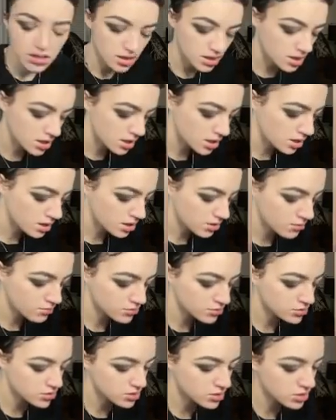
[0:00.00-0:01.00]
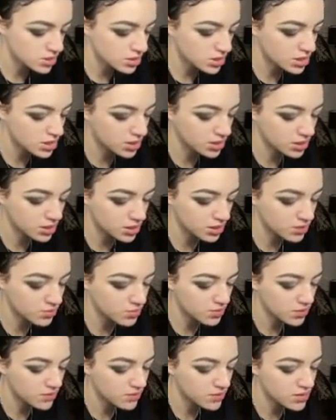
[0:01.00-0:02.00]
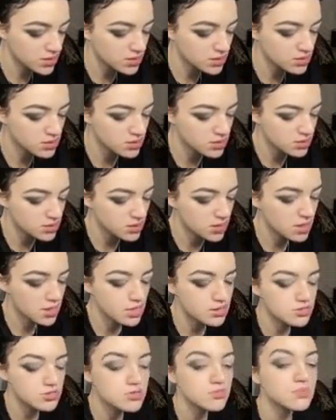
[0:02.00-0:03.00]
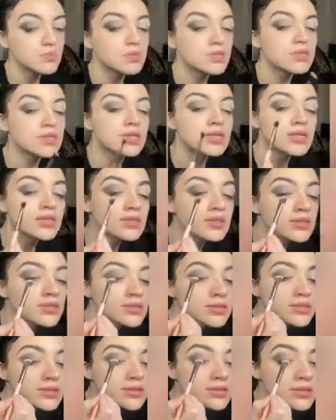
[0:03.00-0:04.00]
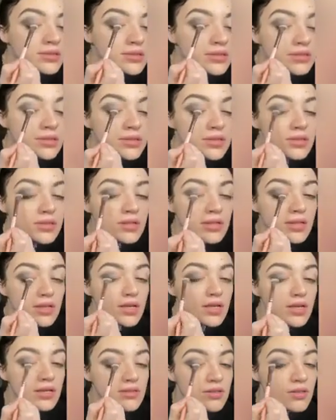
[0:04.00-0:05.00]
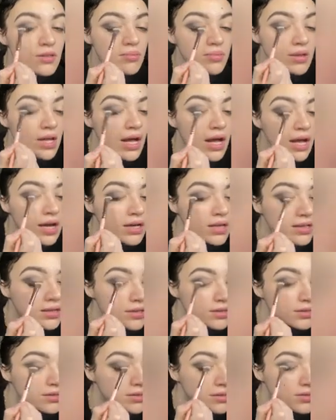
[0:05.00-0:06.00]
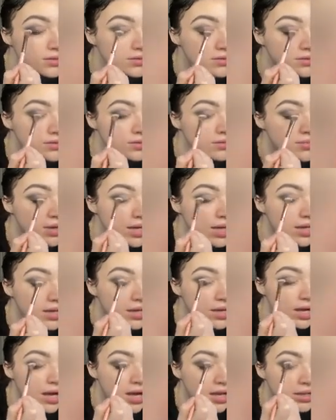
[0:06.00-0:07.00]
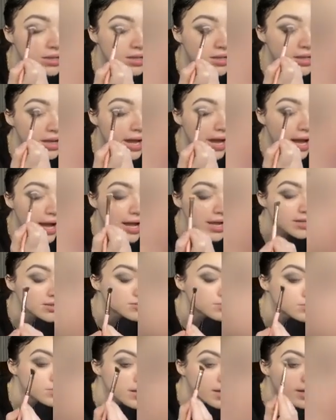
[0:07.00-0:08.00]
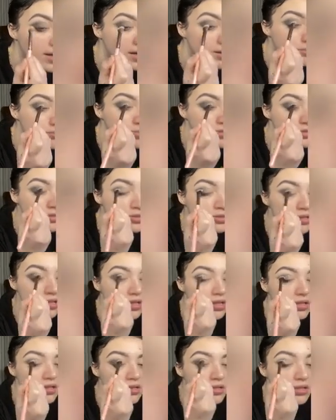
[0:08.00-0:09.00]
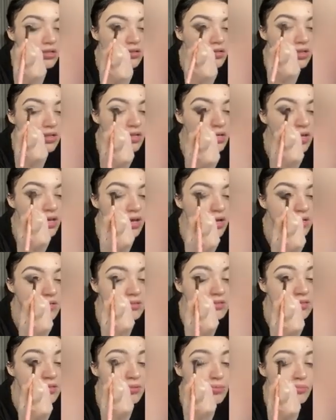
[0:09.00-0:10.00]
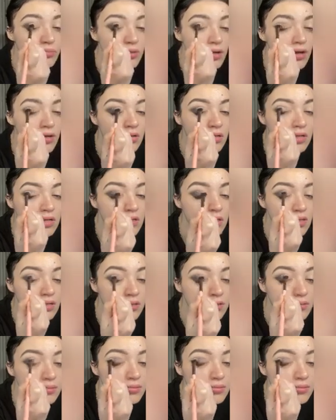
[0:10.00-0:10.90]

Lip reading: and we're just gonna get a little bit of this and just blend into the black to make it not look as black, but just like look like it has some brown in it.